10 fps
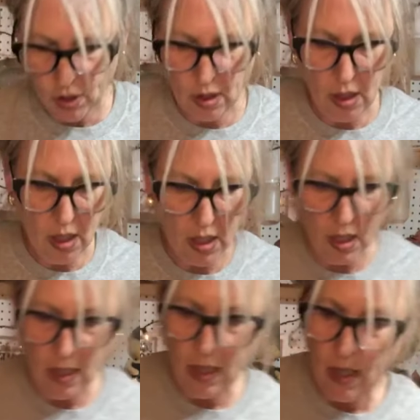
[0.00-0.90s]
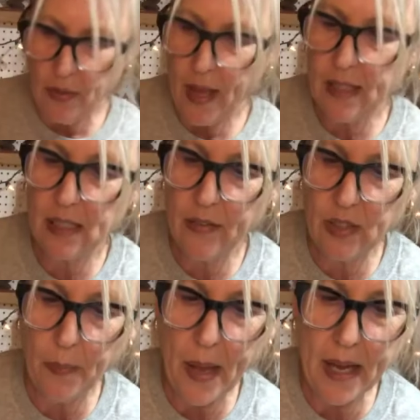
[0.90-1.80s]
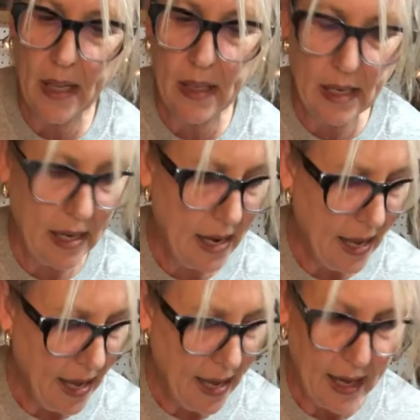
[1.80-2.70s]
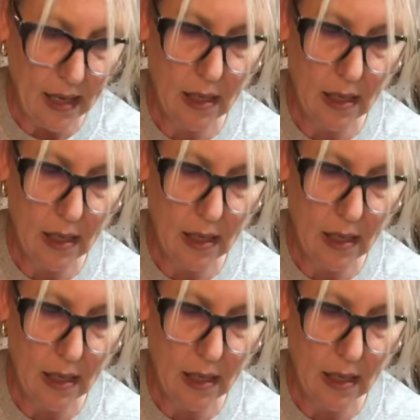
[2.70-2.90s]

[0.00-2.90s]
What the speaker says: Ugh. That stuff's a pain in the neck.